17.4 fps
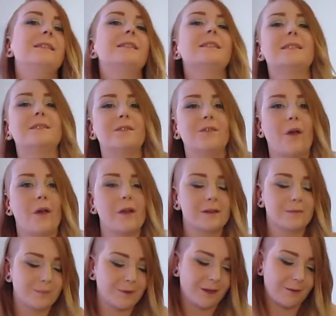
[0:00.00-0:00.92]
just for
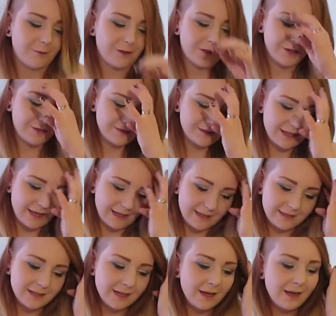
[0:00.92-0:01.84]
her to play with
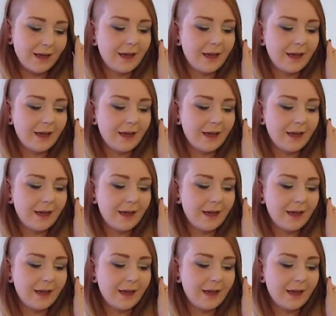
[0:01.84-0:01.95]
outside.